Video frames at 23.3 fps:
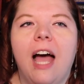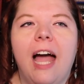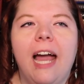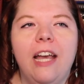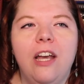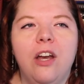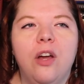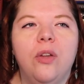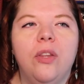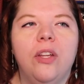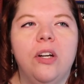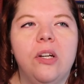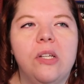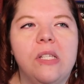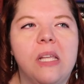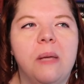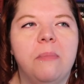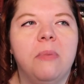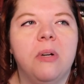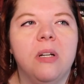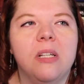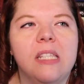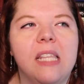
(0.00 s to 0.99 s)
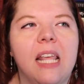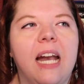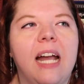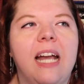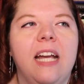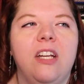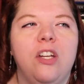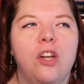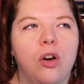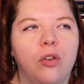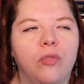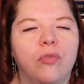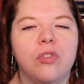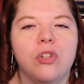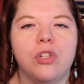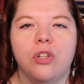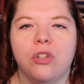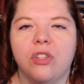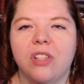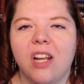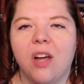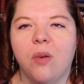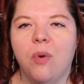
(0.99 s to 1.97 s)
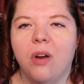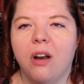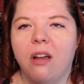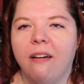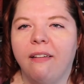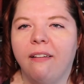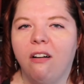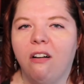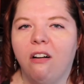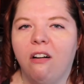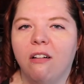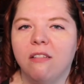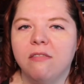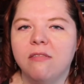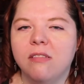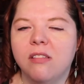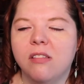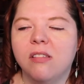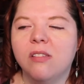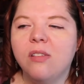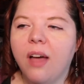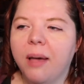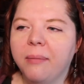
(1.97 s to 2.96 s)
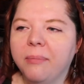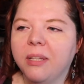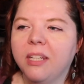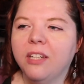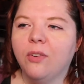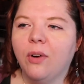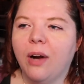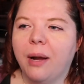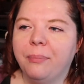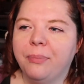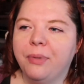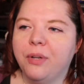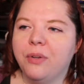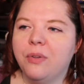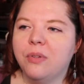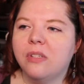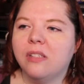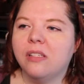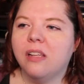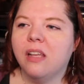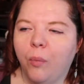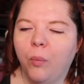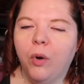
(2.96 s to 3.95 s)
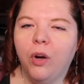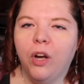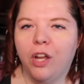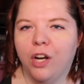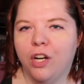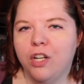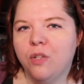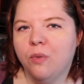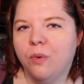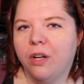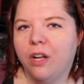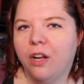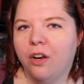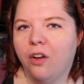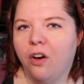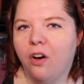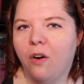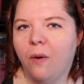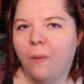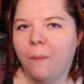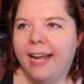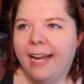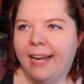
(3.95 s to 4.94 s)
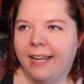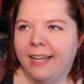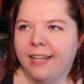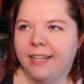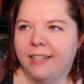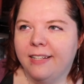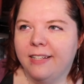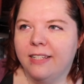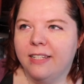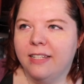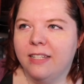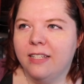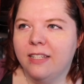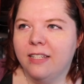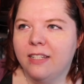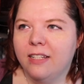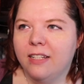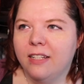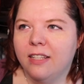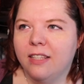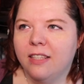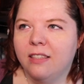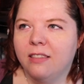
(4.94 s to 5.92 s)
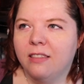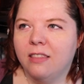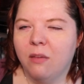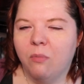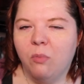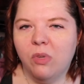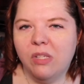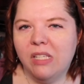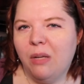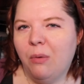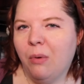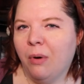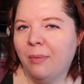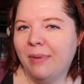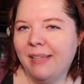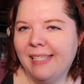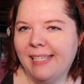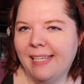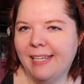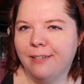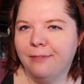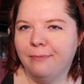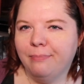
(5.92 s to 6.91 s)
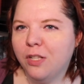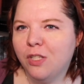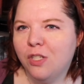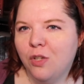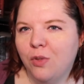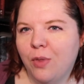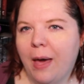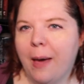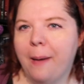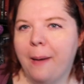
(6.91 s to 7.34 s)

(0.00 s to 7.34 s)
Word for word: I know there are some books that I know for sure that I want to unhaul, so I'm gonna grab those and we're gonna do an unhaul and then we'll see where we sit. Let's do